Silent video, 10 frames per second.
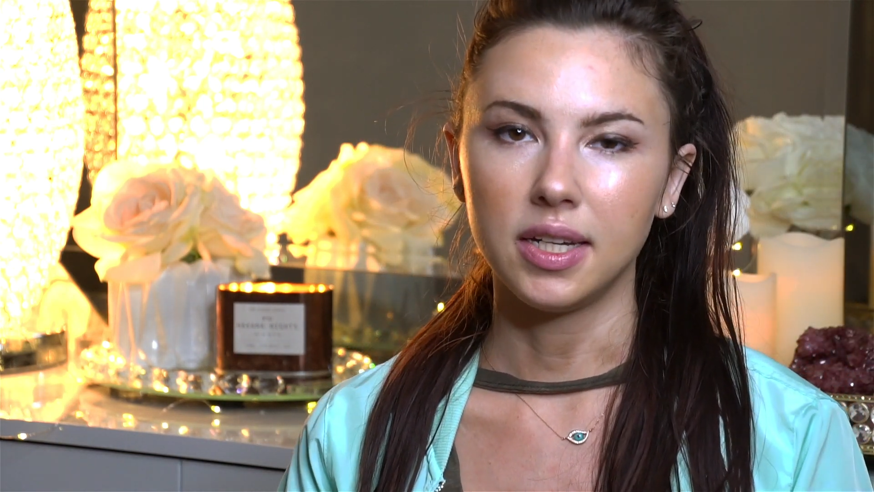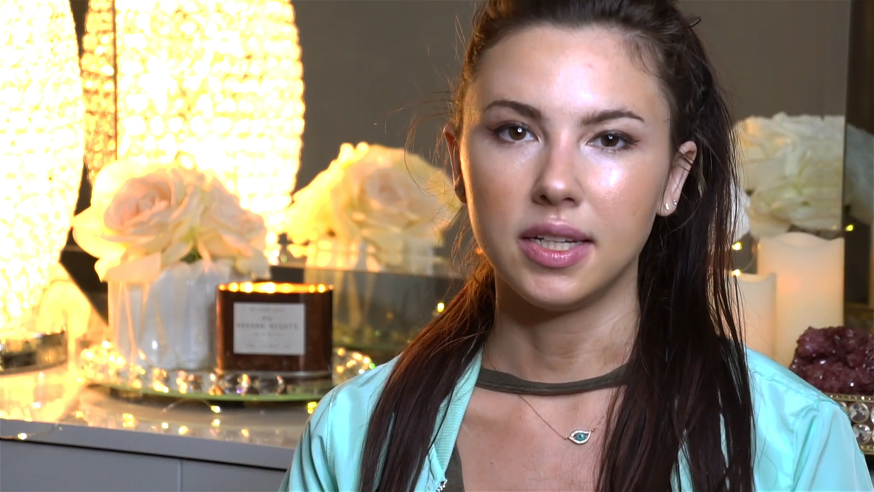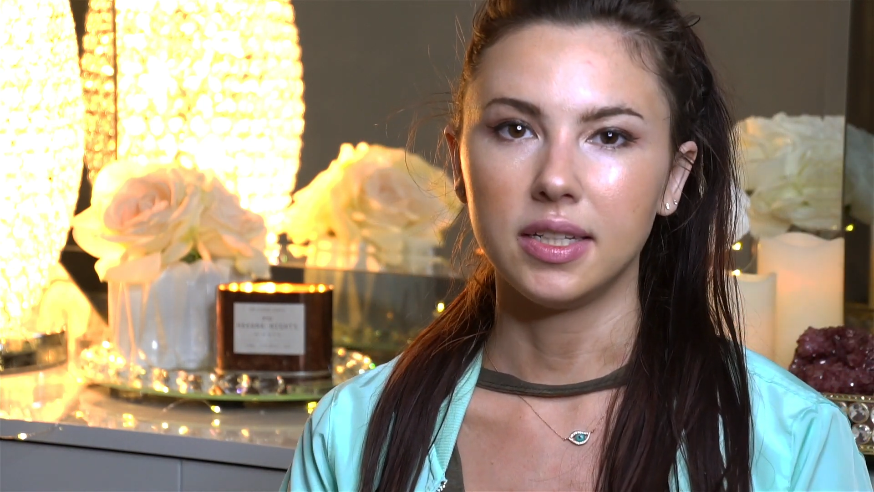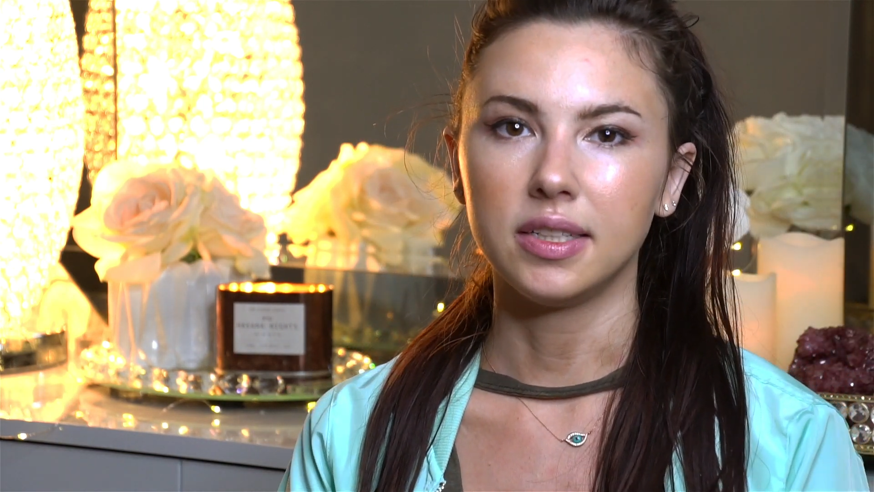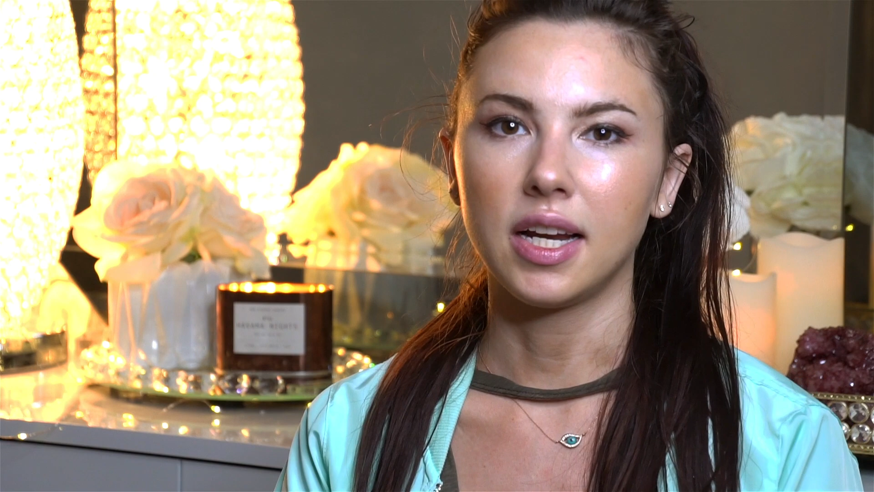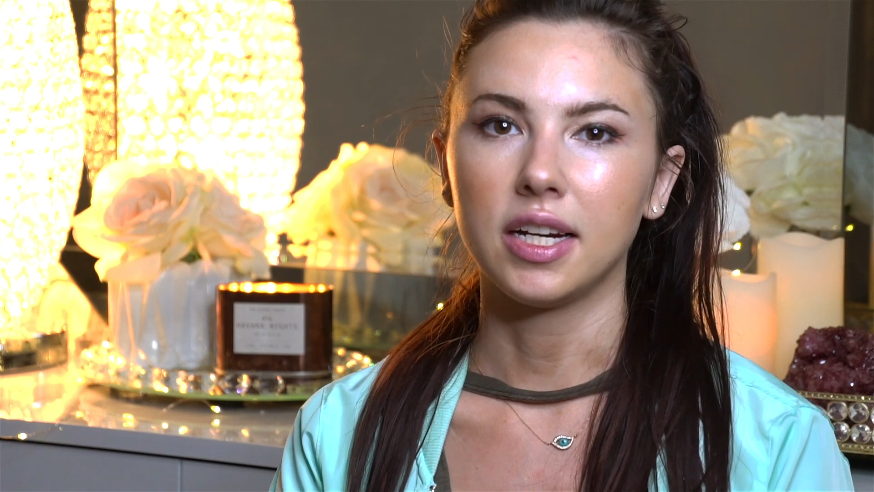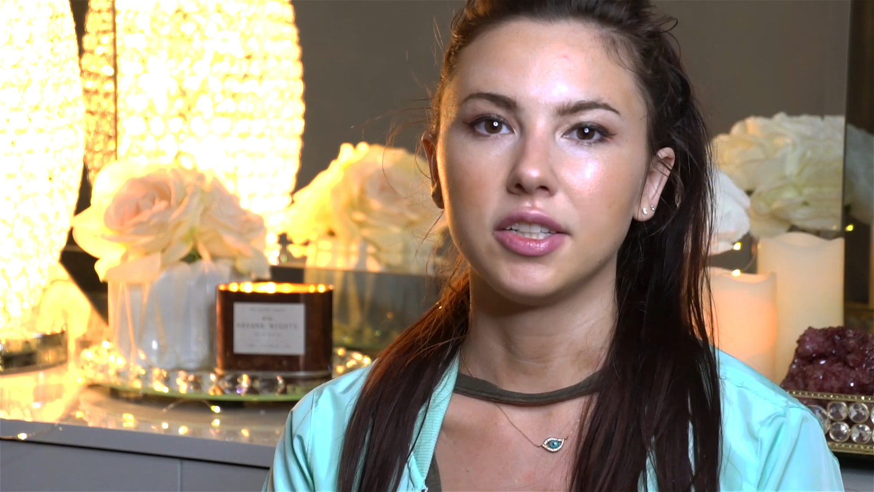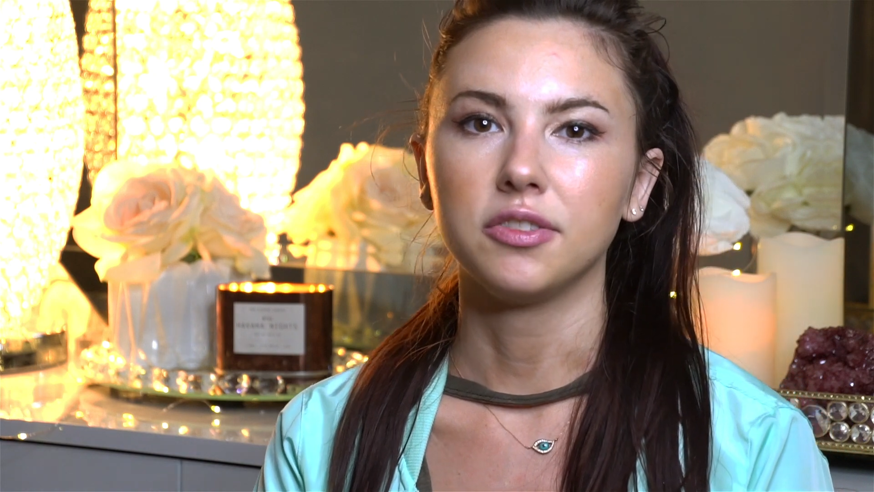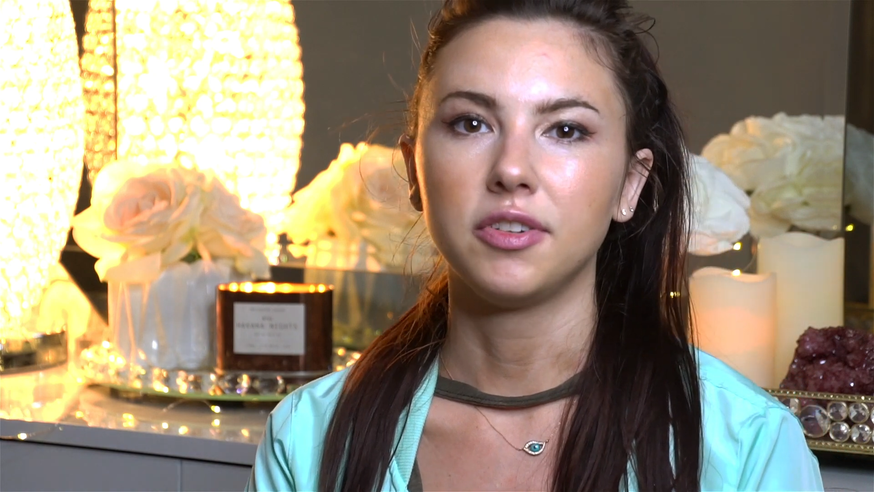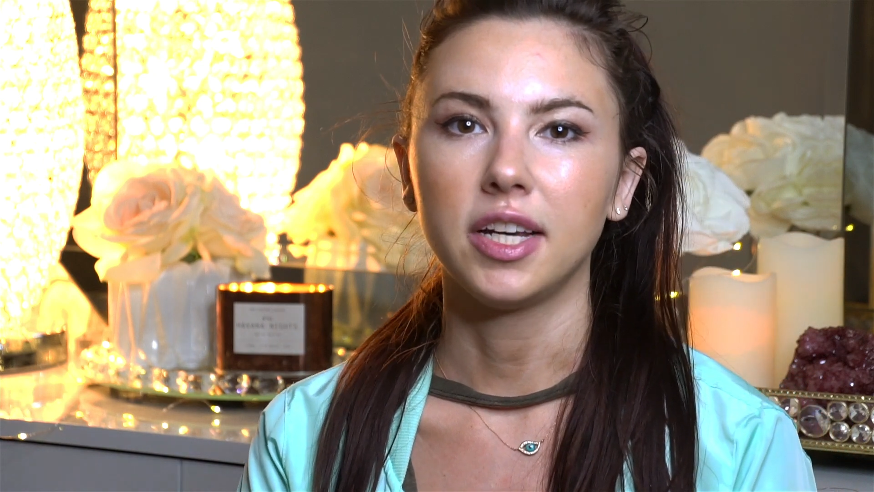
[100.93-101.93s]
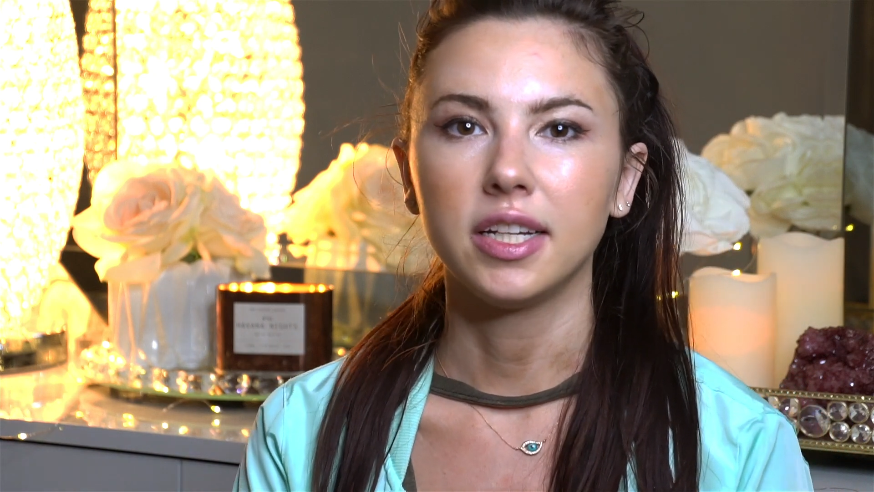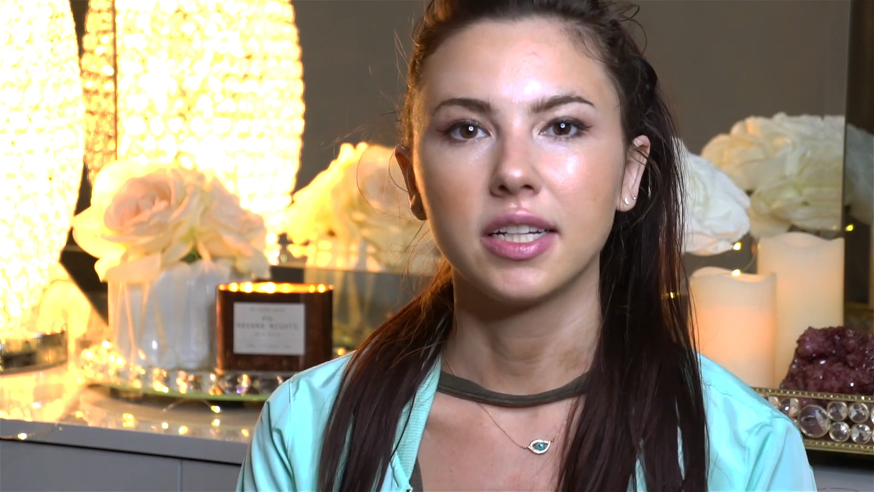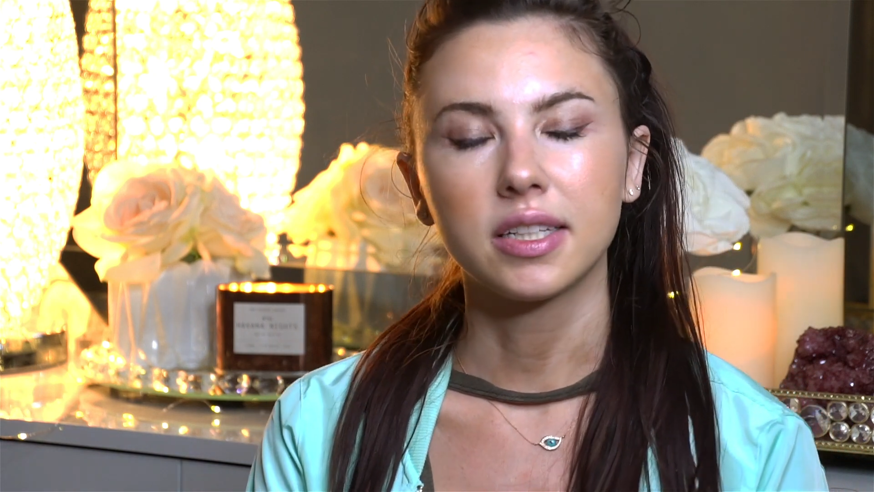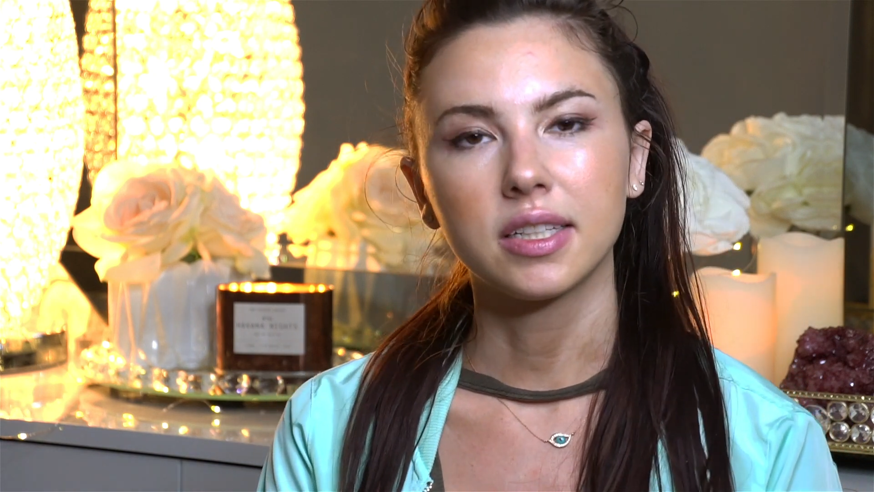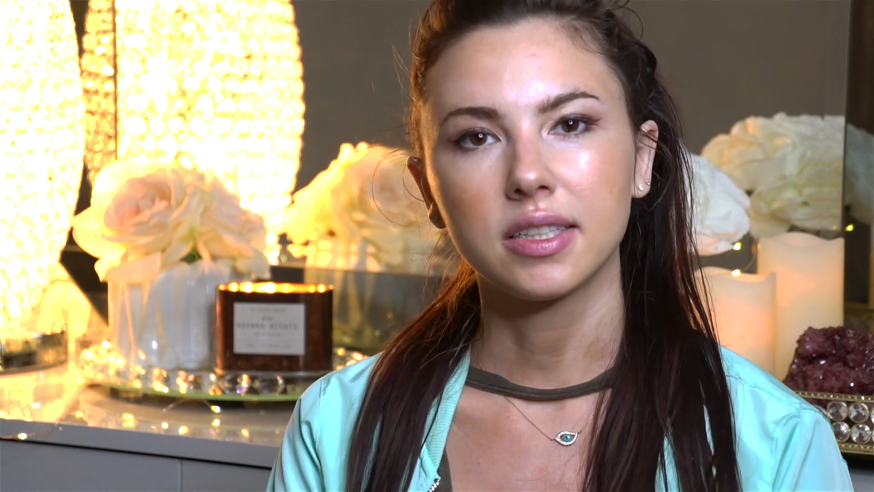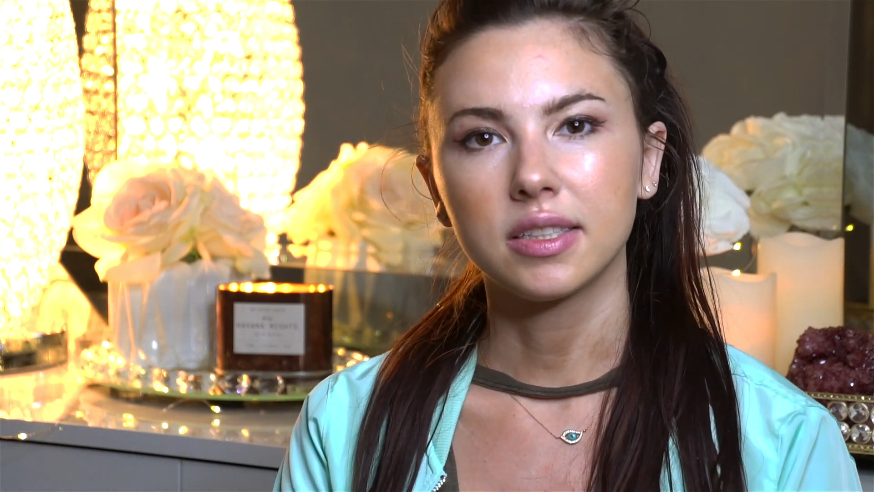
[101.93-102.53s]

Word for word: in Ayurvedic